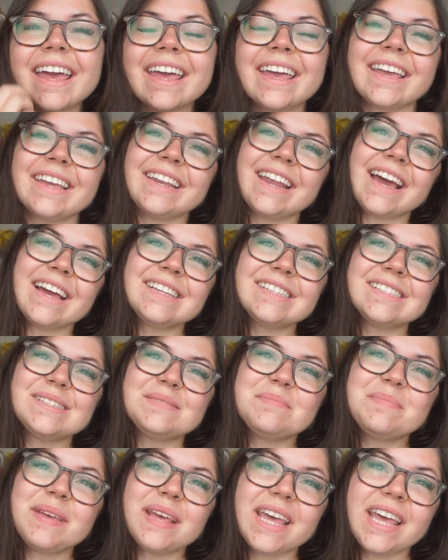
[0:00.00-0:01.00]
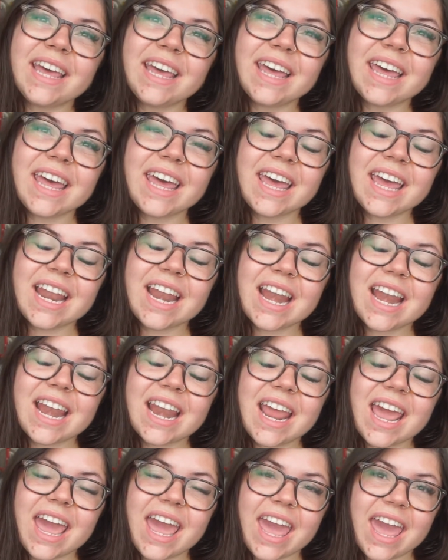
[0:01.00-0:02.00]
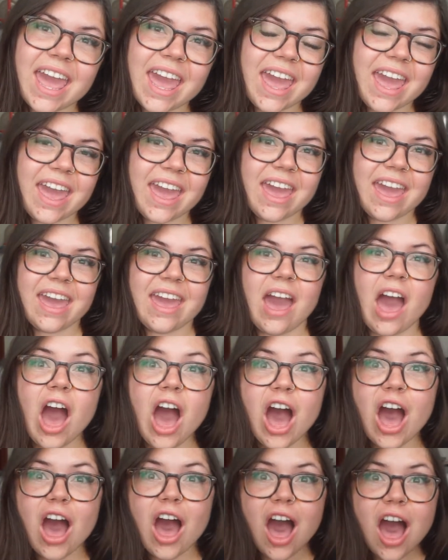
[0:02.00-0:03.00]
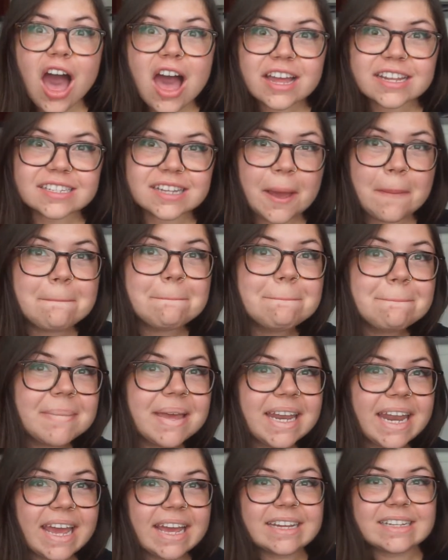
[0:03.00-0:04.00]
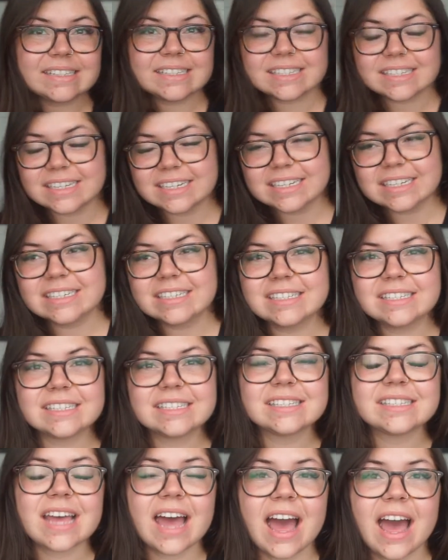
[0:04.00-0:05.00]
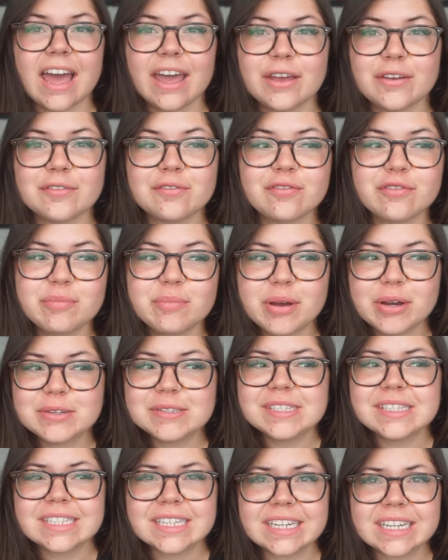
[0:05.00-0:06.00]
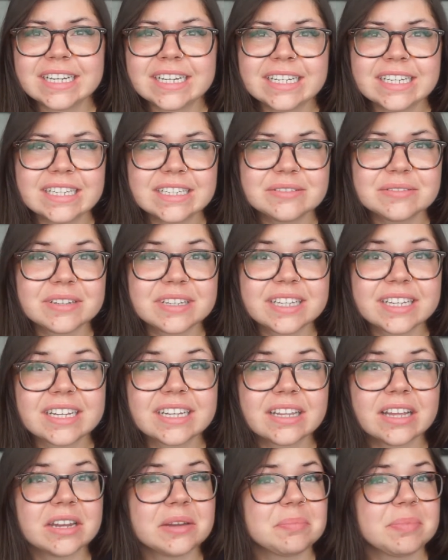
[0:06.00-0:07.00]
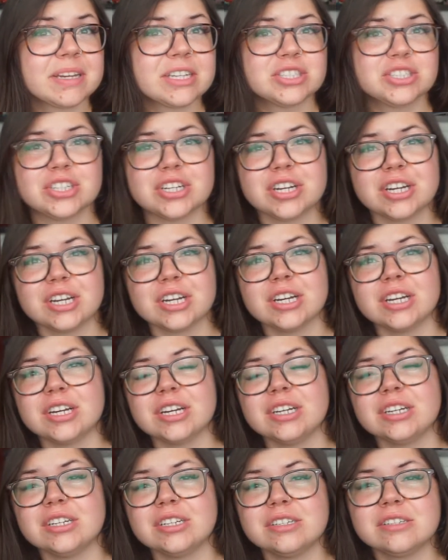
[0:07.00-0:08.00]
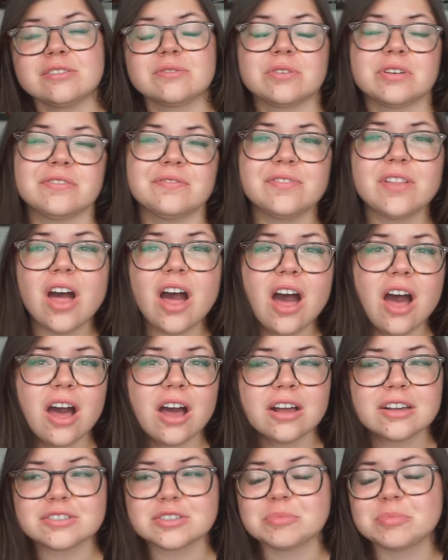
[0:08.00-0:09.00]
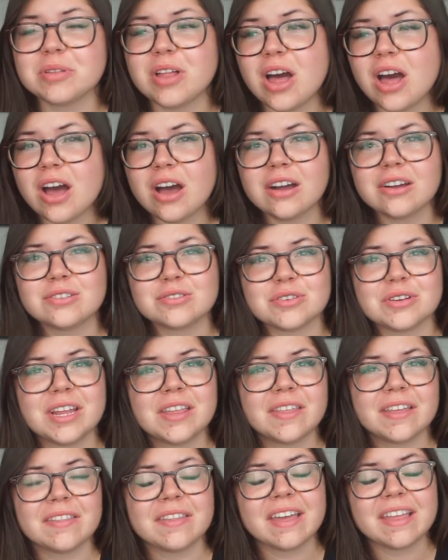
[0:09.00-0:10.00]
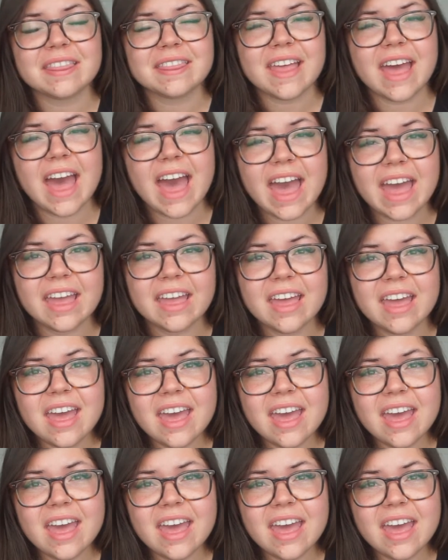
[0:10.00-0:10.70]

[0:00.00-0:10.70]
it has been a hot minute since I've posted really a lot of pictures or vlogs or blogs or anything like that.